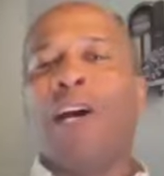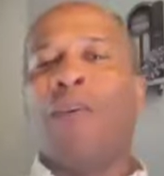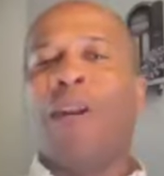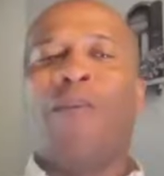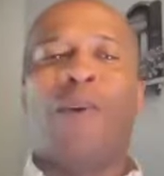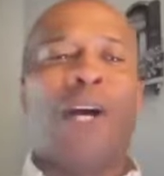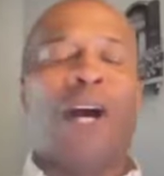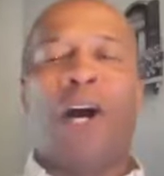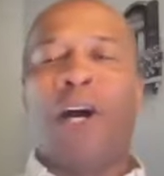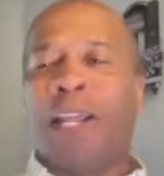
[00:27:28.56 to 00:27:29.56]
You know, we didn't want
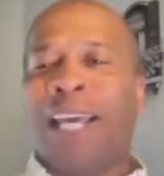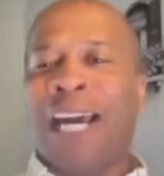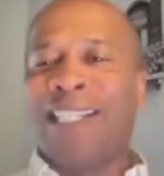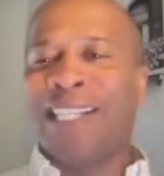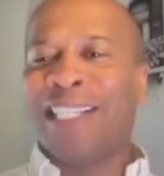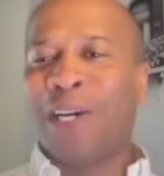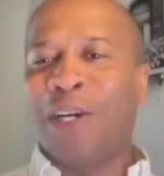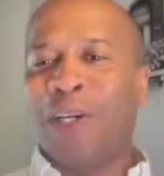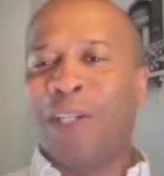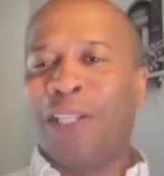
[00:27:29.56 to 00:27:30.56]
all of that just
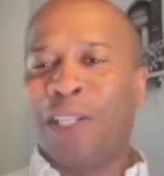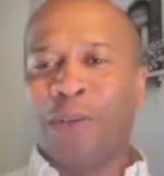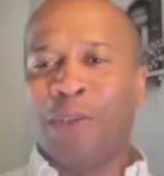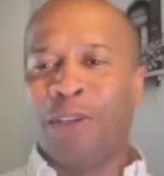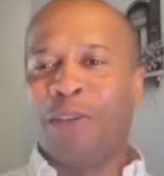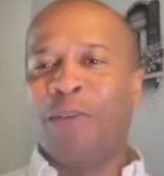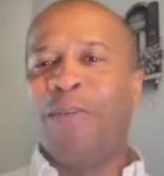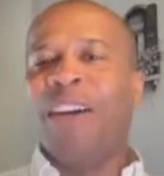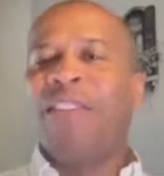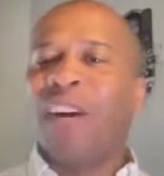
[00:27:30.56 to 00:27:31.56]
on YouTube
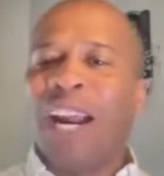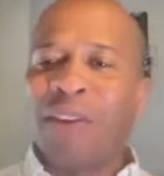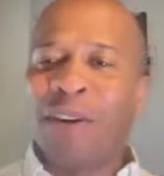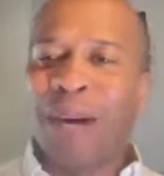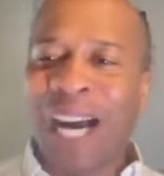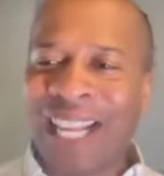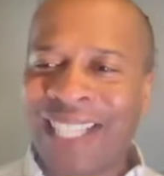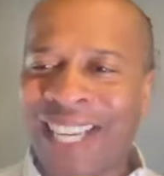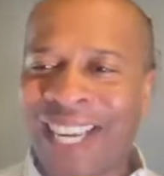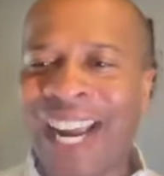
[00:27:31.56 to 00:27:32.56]
for everybody
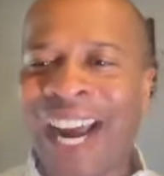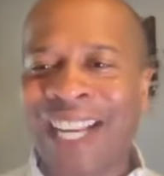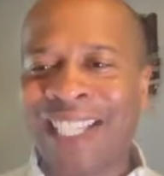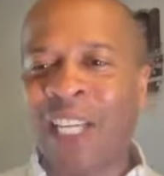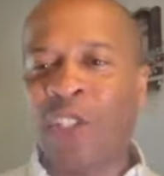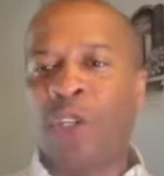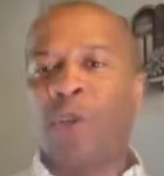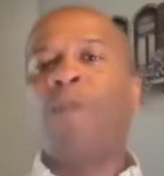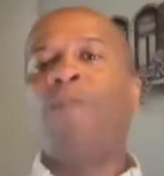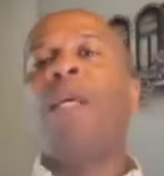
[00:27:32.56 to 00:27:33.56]
to get access
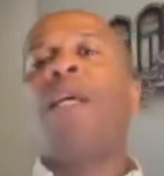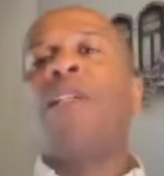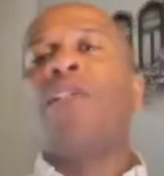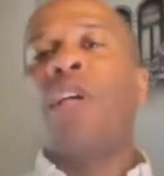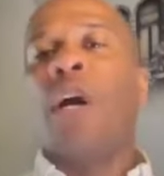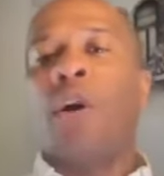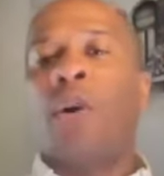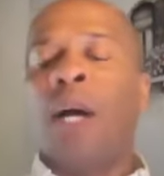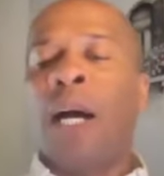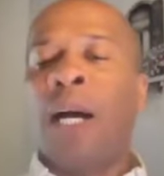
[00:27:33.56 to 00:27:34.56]
to. So
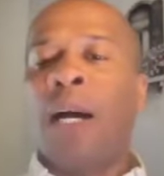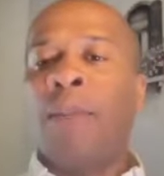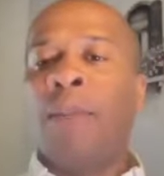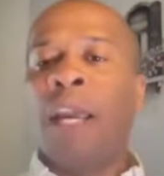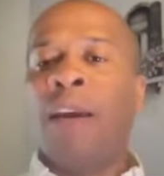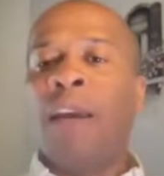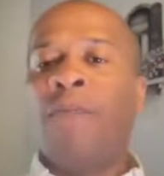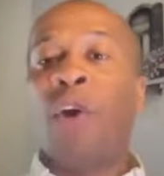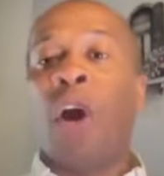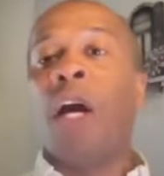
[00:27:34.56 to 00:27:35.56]
um, if, if
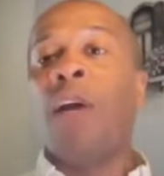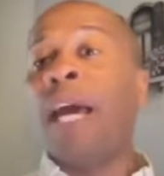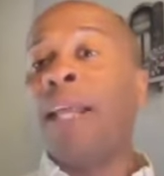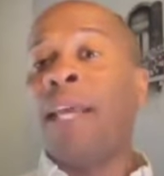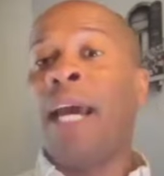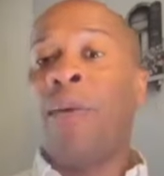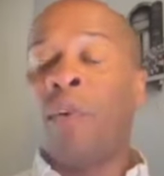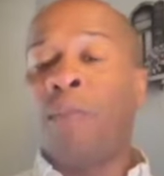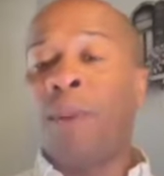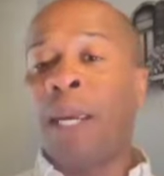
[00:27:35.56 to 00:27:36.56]
you are, that, that
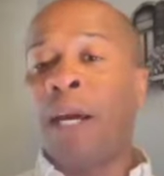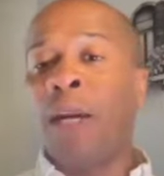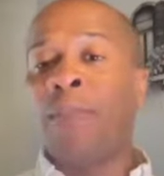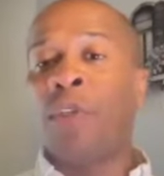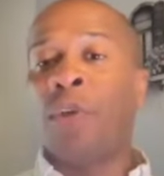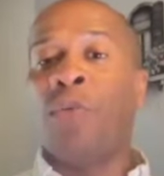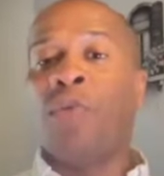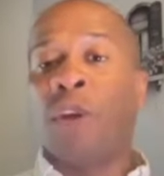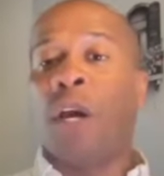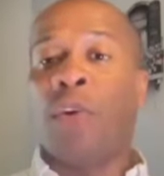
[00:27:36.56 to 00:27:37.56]
will be up soon
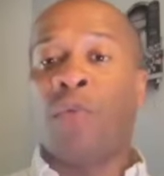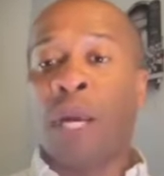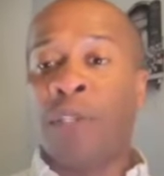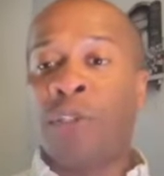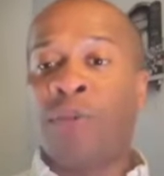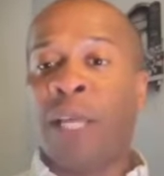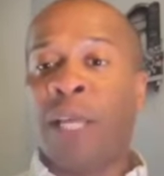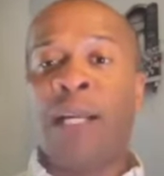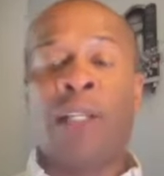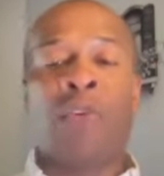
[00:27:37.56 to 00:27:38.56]
for y'all to register for
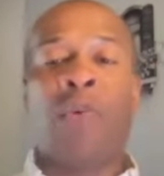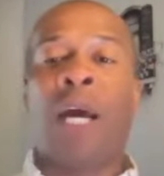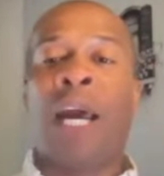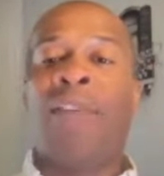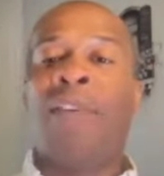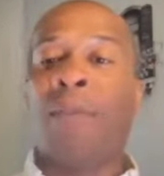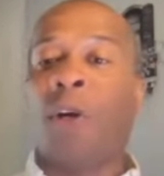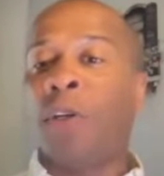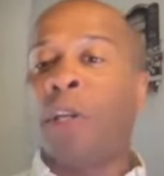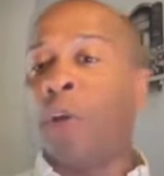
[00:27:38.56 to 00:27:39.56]
that. So we'll have him
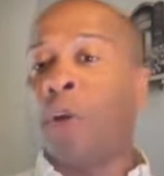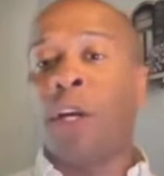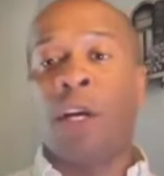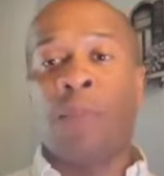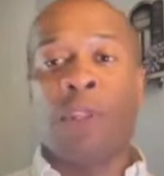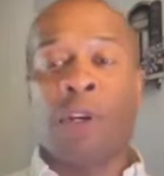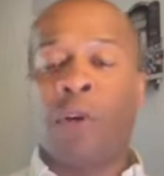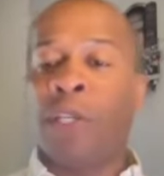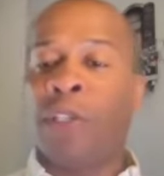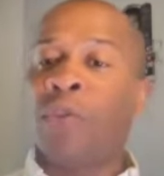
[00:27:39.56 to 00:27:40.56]
on, and you can come with your
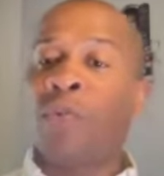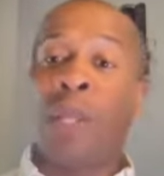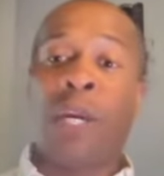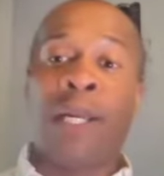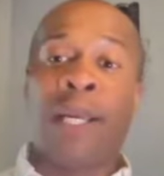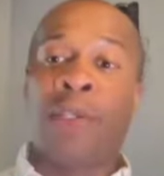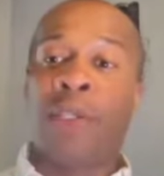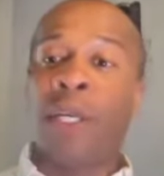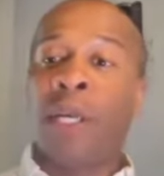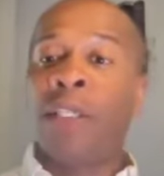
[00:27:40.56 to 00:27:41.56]
questions, whether it
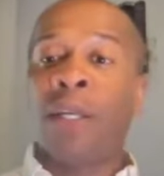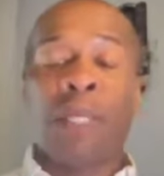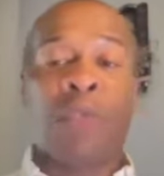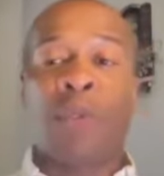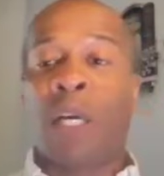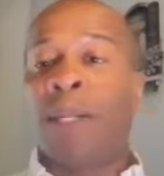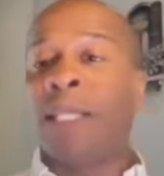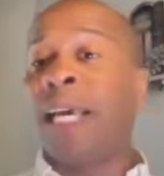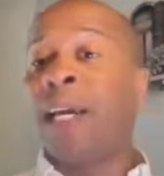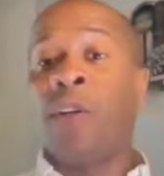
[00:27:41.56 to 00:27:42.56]
is some things we talked about
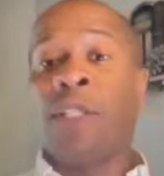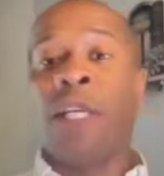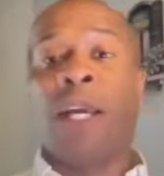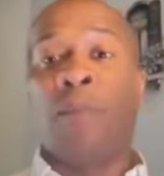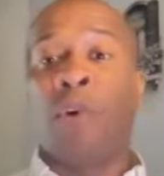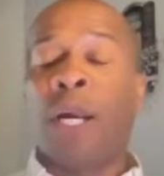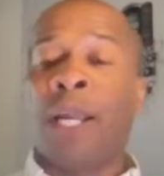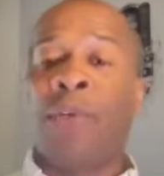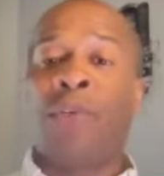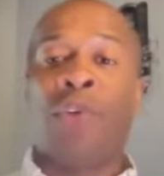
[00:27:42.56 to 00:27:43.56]
today, go digging more
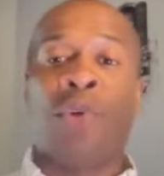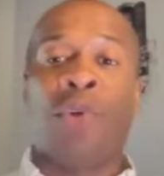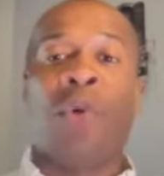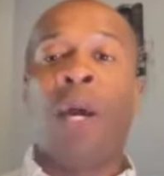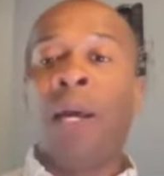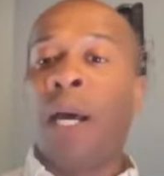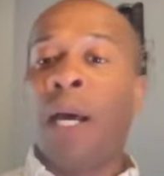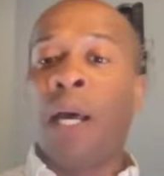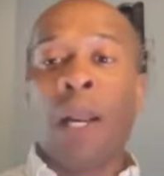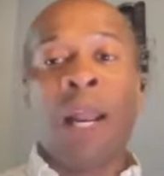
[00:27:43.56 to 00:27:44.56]
into
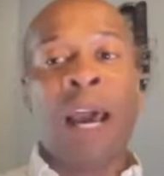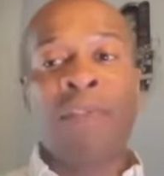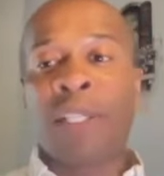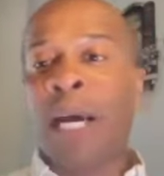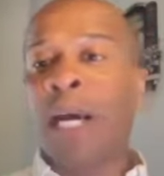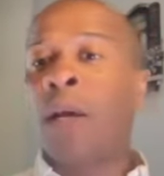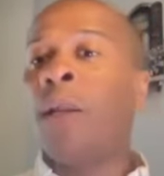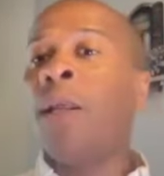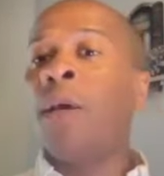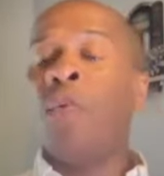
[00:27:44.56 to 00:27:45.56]
uh,
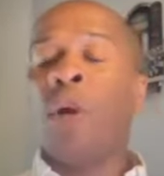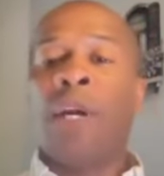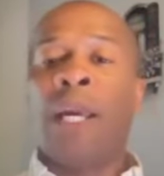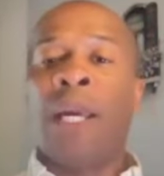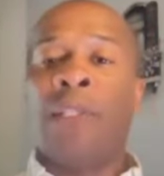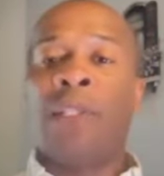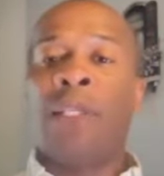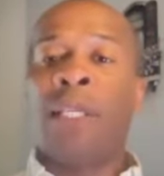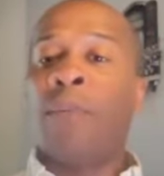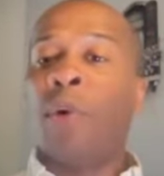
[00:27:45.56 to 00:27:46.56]
lifestyle, whether it's
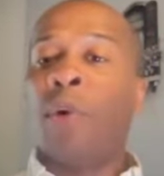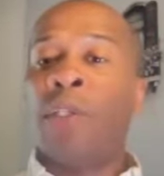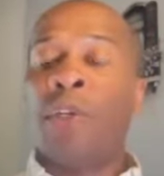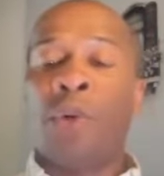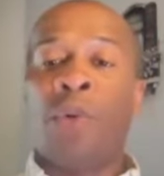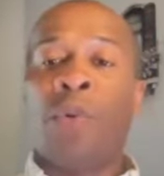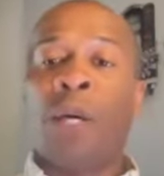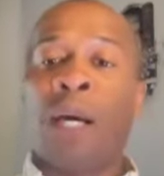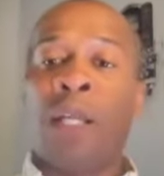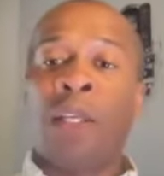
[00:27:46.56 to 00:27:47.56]
digging more into
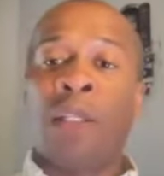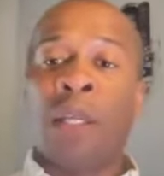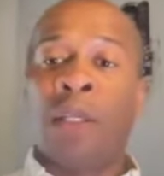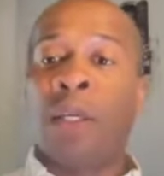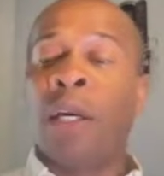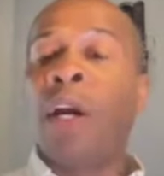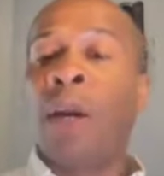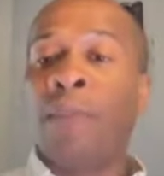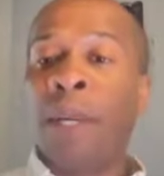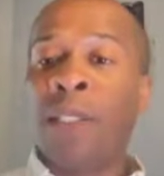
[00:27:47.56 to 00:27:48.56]
uh, the, the, the
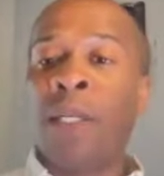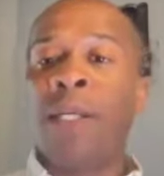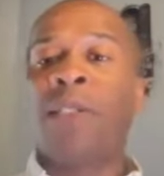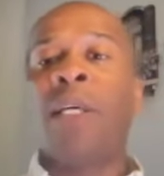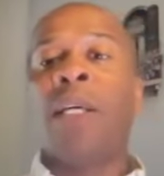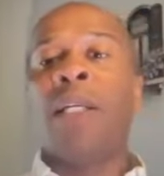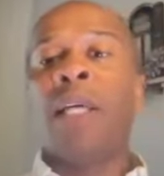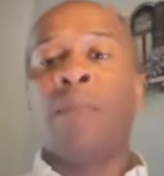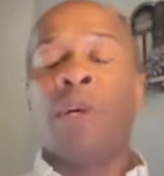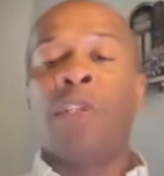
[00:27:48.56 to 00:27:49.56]
current business,
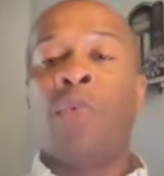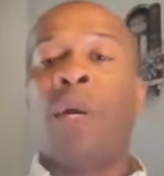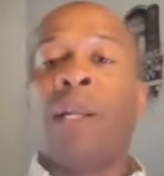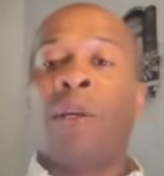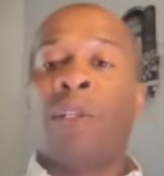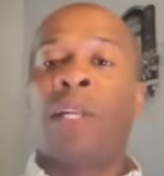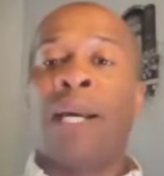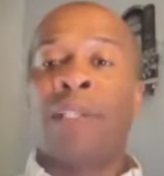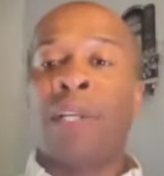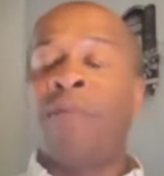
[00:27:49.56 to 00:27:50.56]
digging more into what it looks
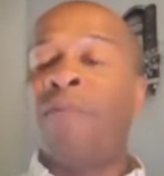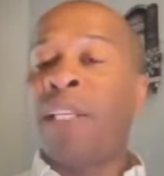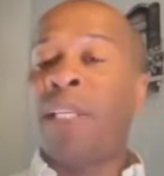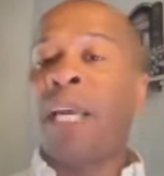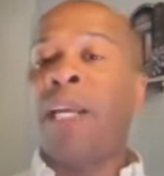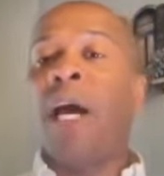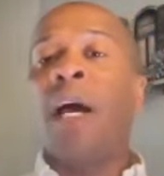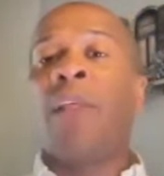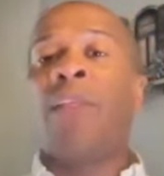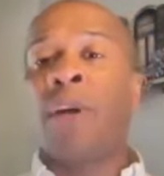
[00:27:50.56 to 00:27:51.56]
like to invest in
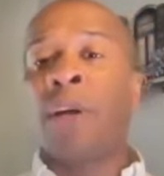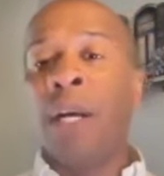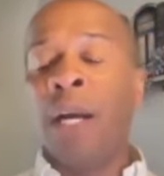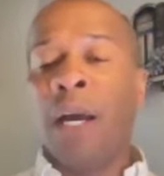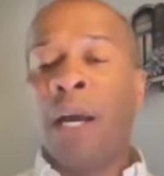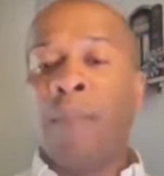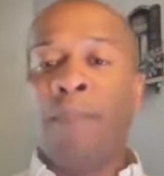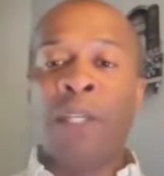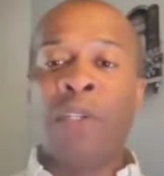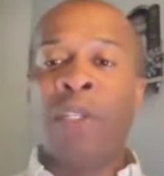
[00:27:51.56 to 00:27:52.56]
other uh,
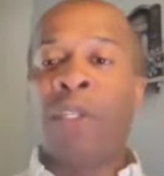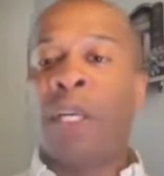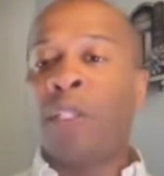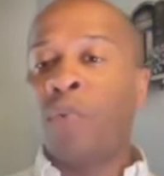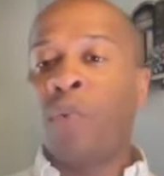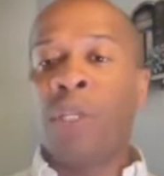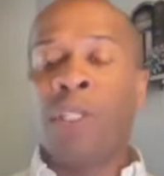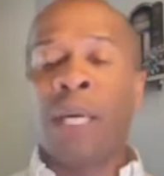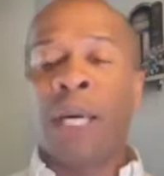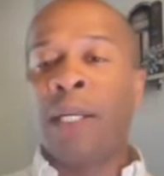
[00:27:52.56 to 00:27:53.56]
businesses and real
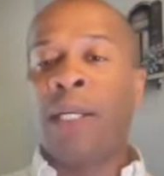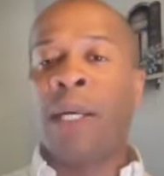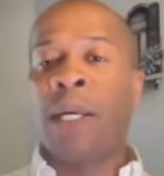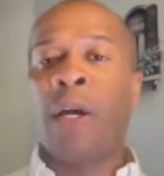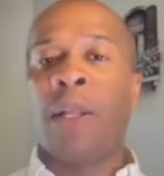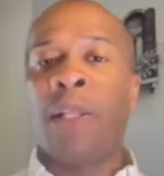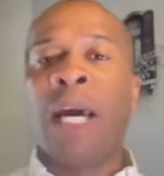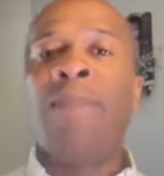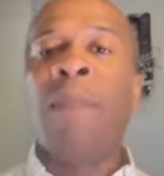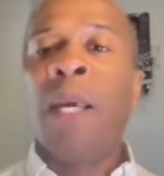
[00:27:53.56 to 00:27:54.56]
estate and, and all of
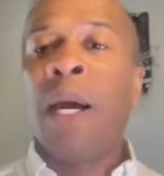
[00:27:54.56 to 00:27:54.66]
that.